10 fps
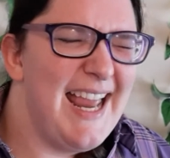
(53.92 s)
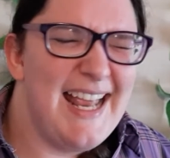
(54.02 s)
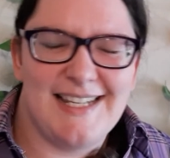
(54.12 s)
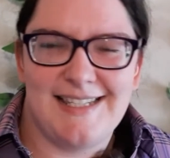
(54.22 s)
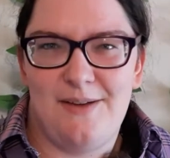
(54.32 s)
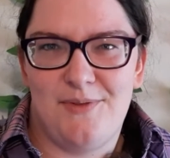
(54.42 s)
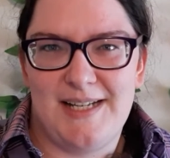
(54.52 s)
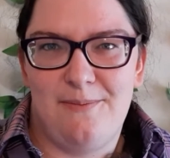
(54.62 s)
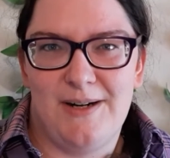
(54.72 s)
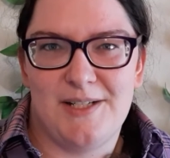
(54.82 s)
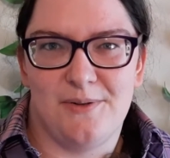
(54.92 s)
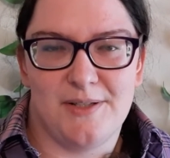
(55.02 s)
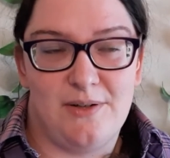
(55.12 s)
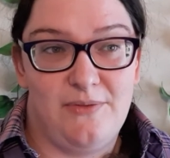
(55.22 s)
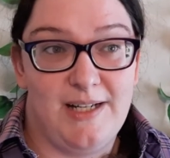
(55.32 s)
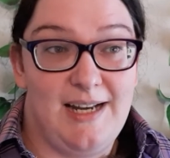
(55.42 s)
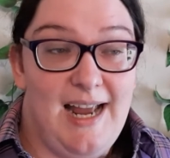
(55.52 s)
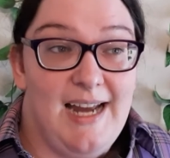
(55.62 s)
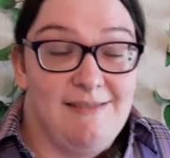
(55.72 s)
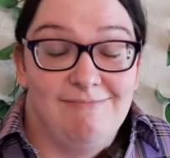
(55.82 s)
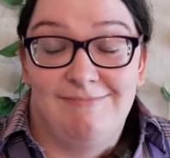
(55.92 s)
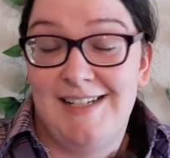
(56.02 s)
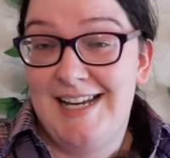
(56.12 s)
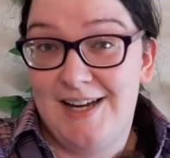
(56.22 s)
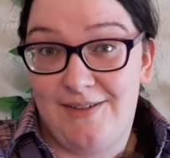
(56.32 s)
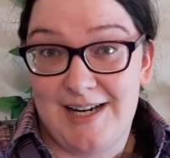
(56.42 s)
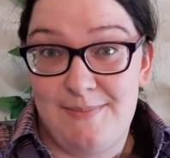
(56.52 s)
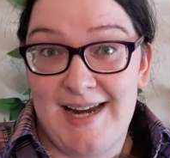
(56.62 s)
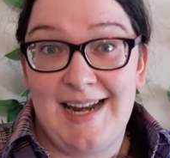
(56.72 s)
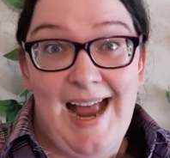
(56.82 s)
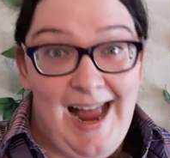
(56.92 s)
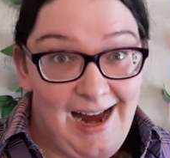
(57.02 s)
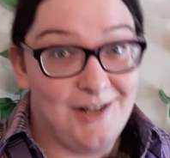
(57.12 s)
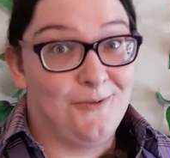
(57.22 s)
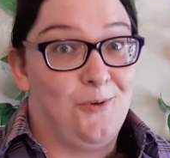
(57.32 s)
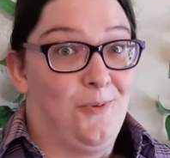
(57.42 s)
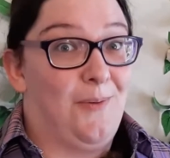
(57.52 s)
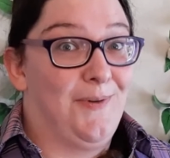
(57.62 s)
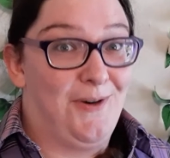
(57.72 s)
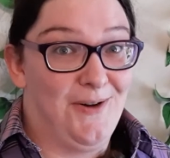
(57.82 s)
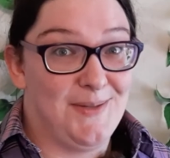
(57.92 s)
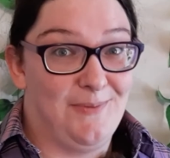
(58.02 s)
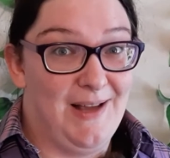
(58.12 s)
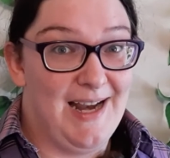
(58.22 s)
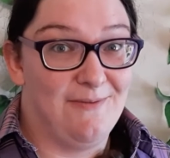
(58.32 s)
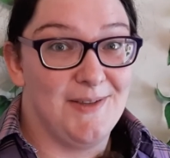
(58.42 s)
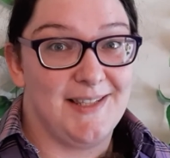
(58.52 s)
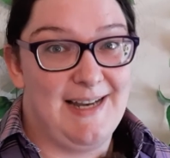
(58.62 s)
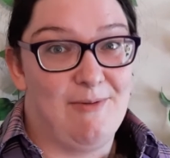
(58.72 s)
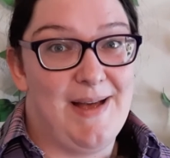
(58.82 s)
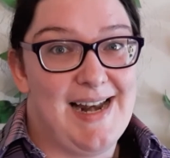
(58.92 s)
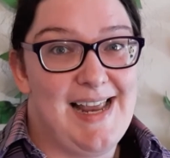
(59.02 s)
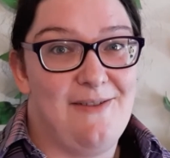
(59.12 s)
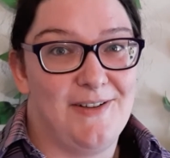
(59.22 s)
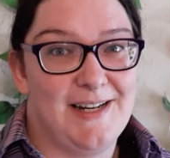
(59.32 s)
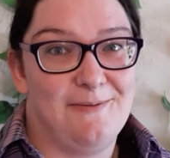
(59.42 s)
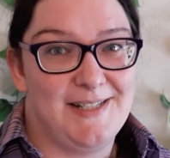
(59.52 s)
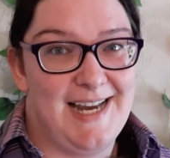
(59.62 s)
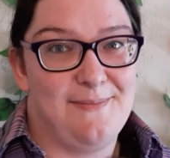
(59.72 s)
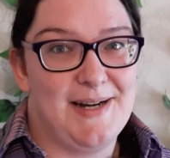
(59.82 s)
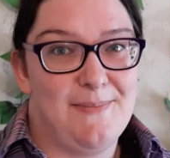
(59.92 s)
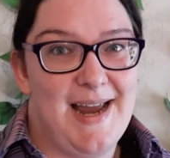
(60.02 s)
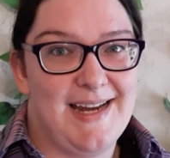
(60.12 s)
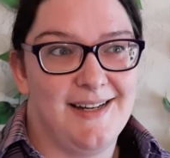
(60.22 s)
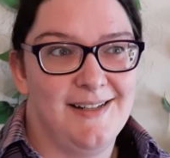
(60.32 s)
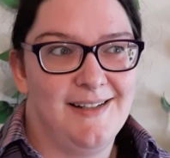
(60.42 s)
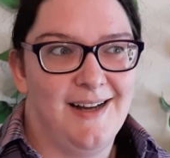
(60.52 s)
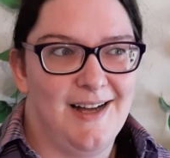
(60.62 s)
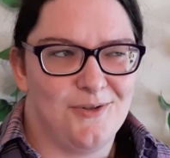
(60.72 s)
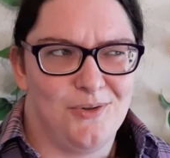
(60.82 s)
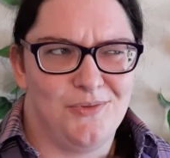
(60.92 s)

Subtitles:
doesn't have the same ring to it, so I figured, hey, if I can make an actual proper cosplay with the same amount of effort it would take me to make a sort of